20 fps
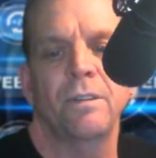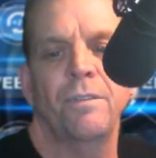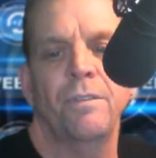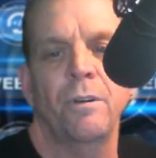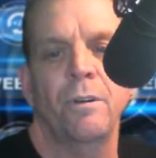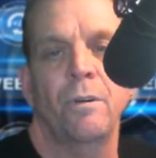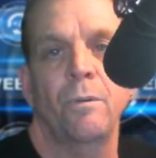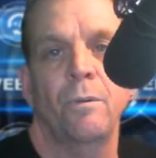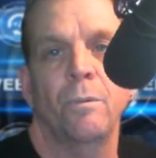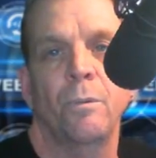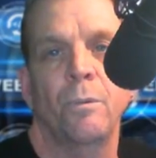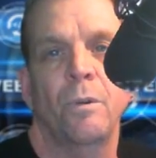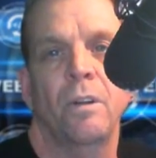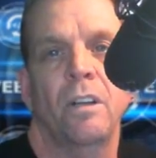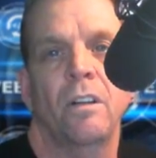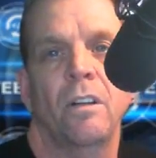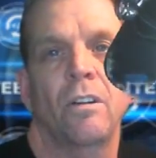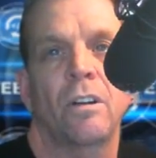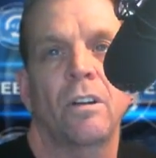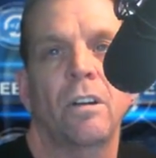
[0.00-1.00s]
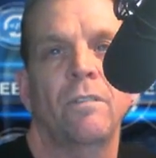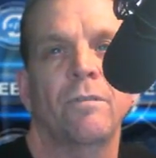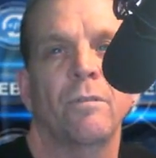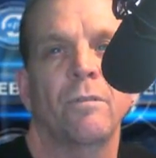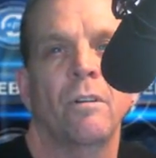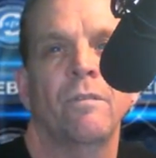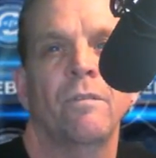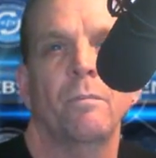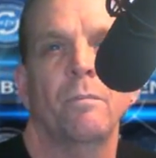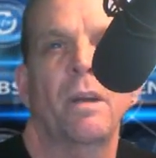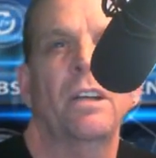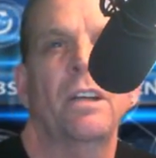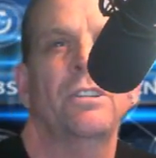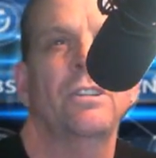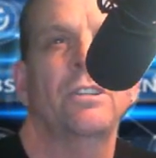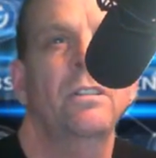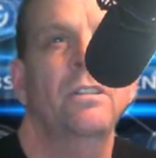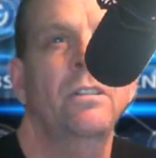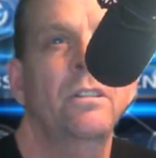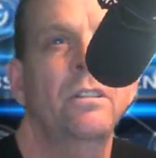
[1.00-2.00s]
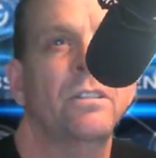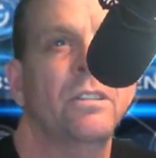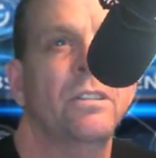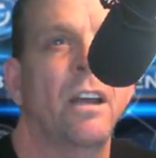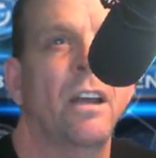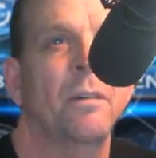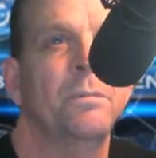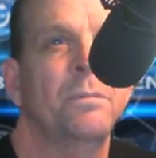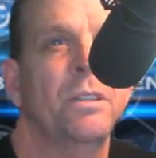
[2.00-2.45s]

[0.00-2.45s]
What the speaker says: you're really looking for information, stay up to